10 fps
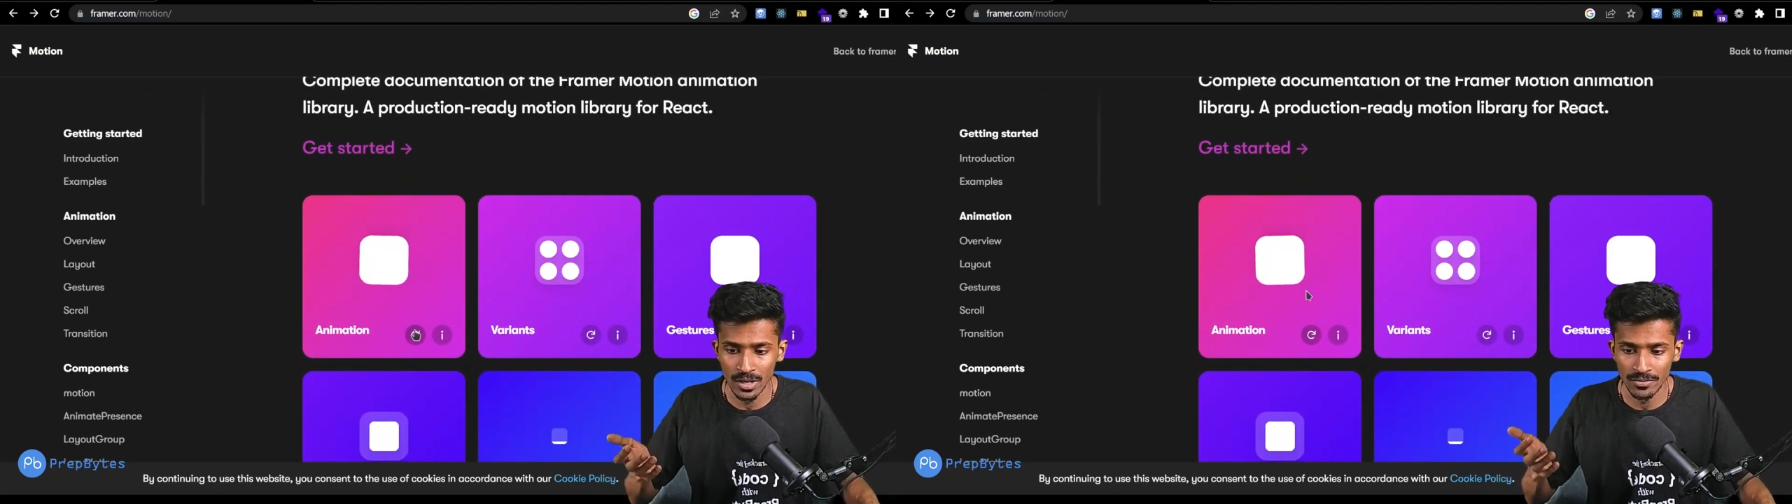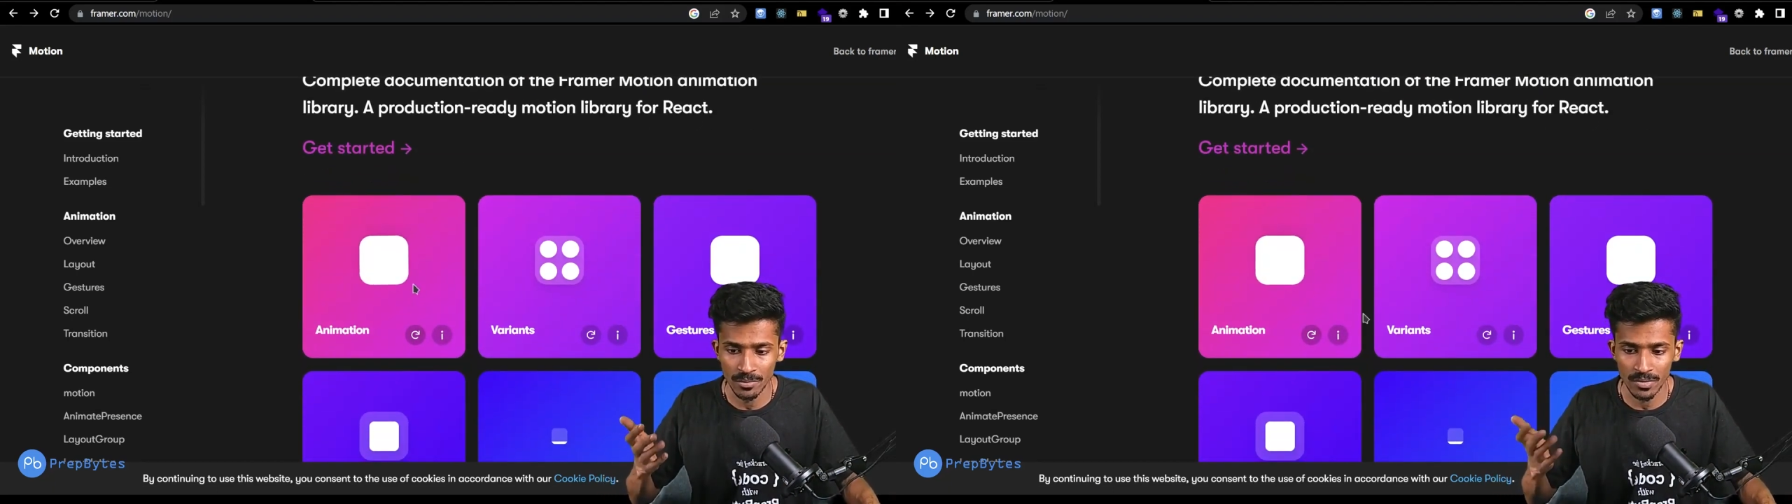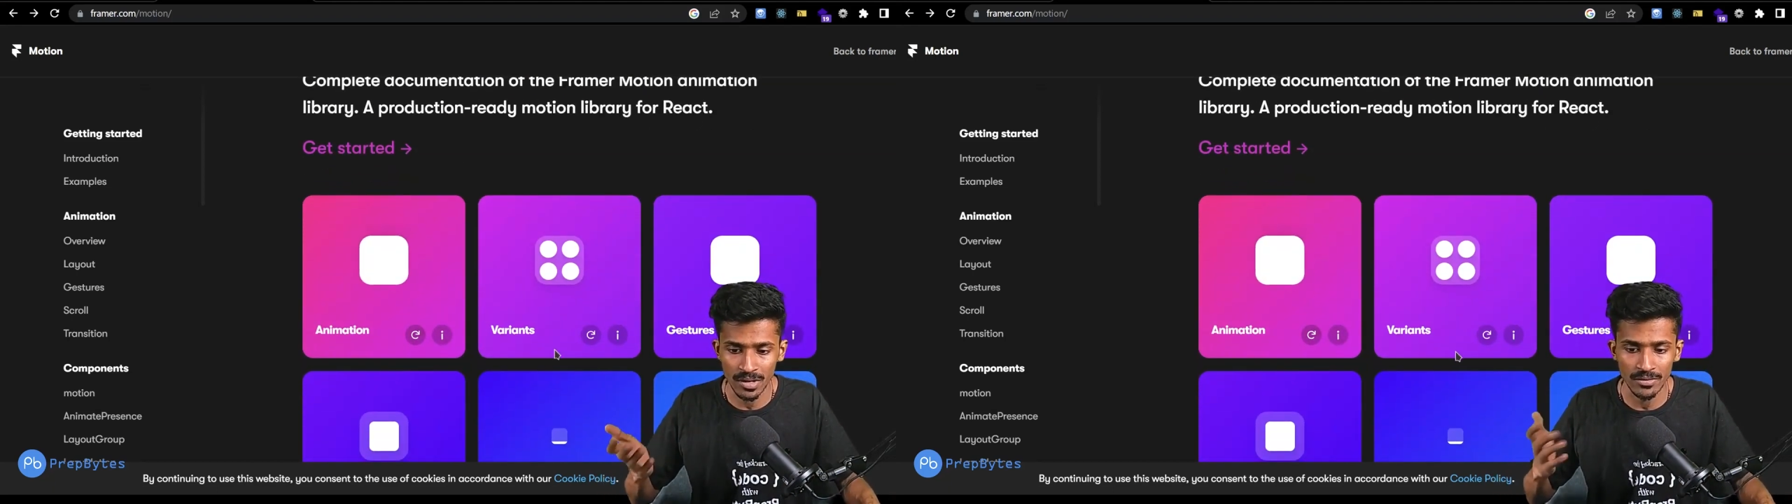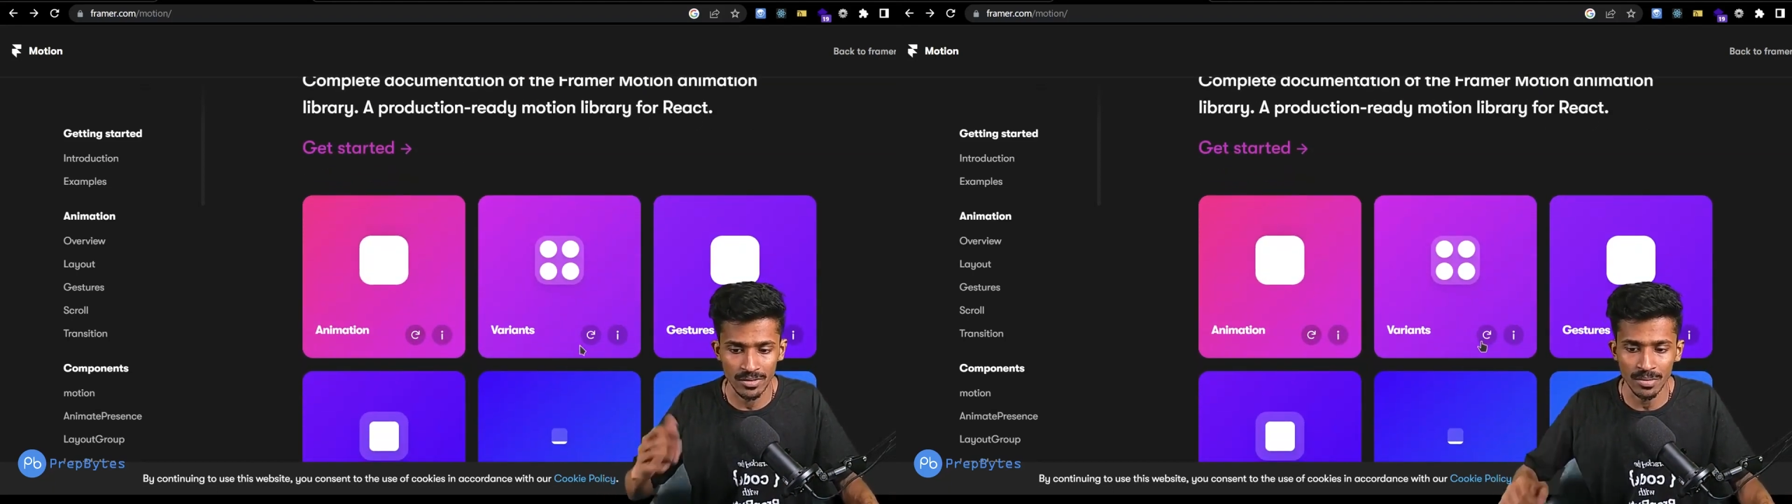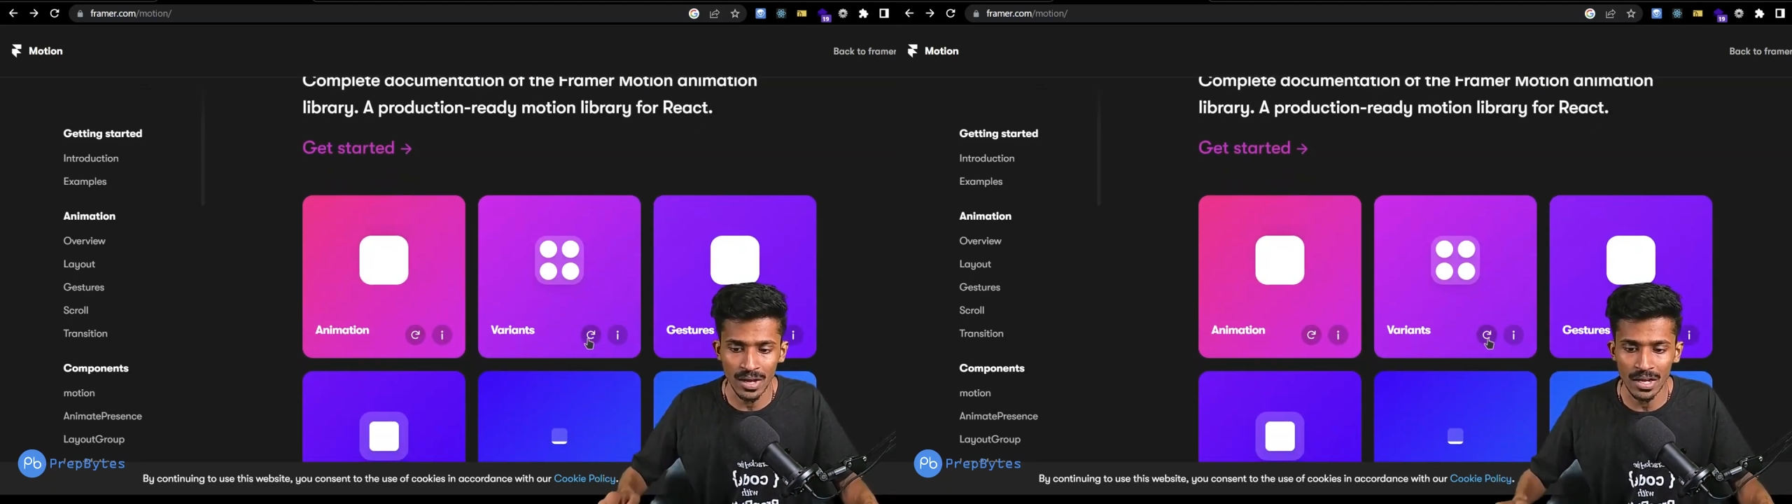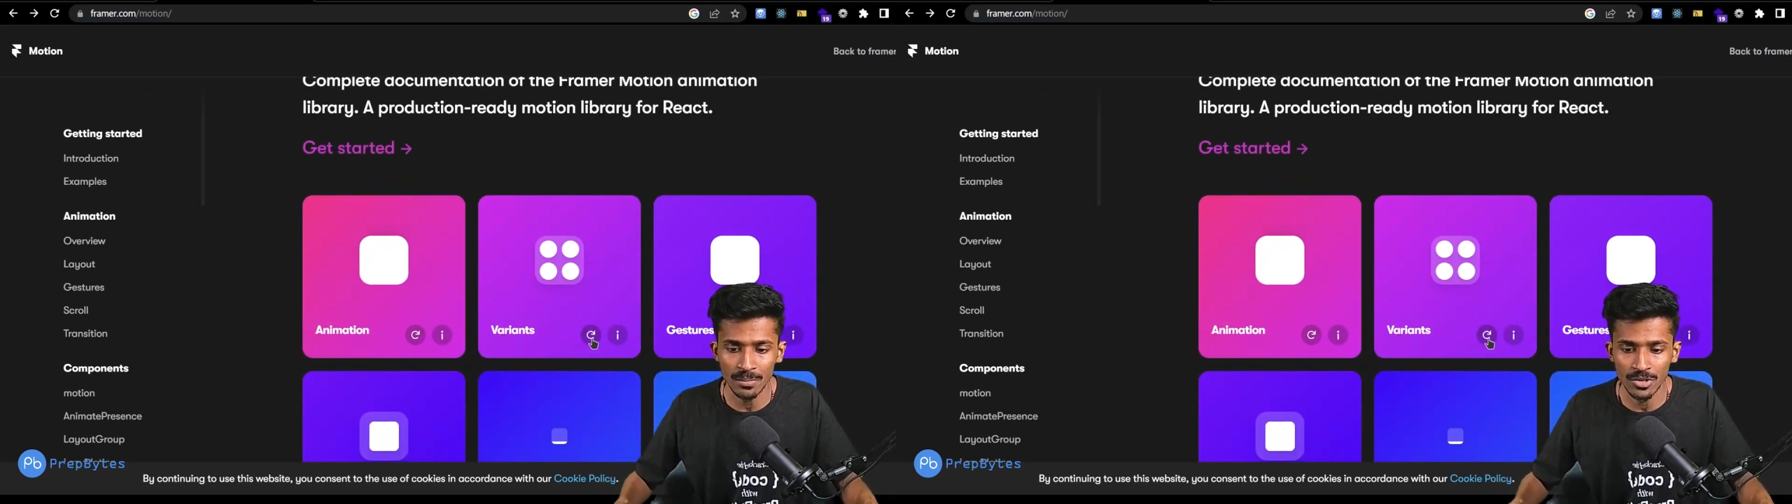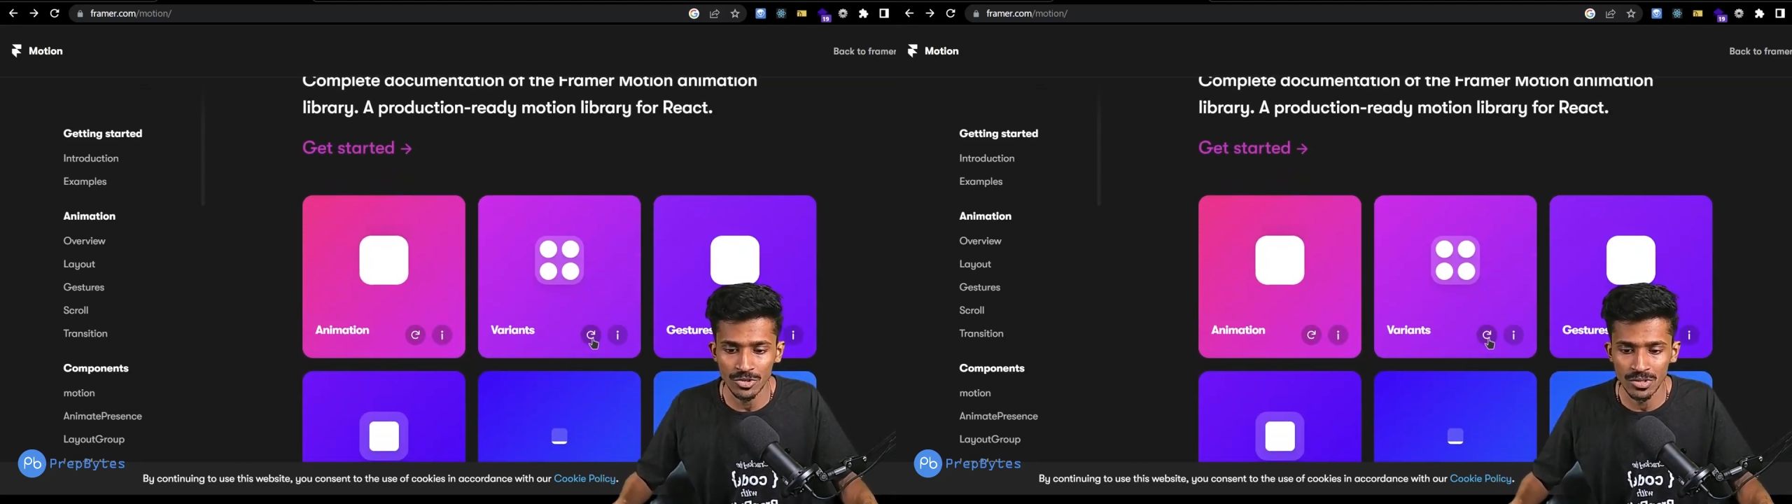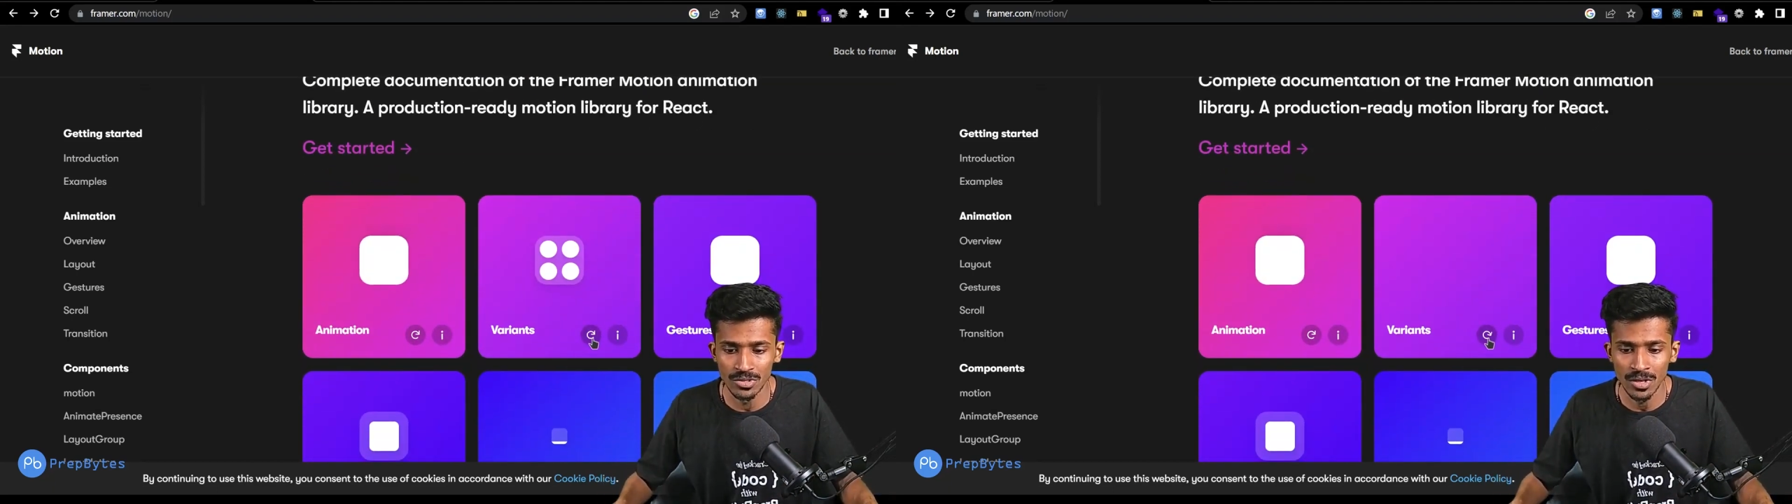some really simple animations.